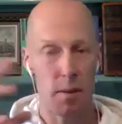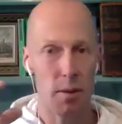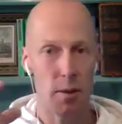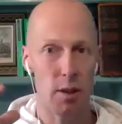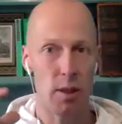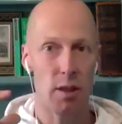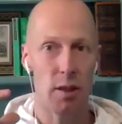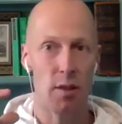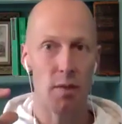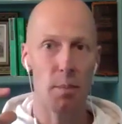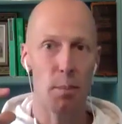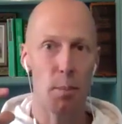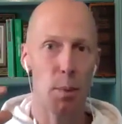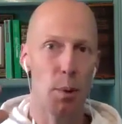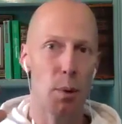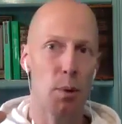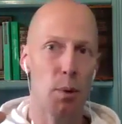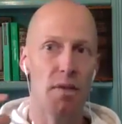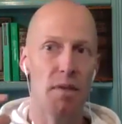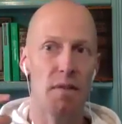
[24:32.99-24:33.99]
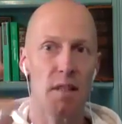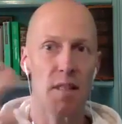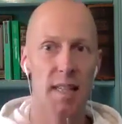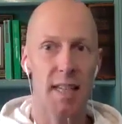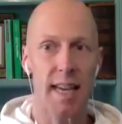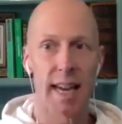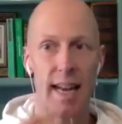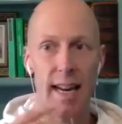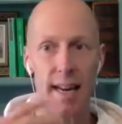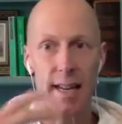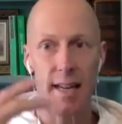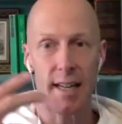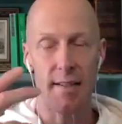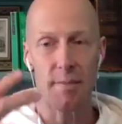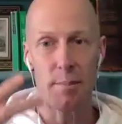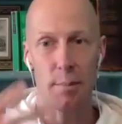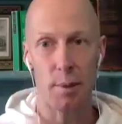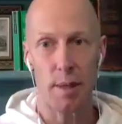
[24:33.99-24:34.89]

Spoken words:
just the pure physicality of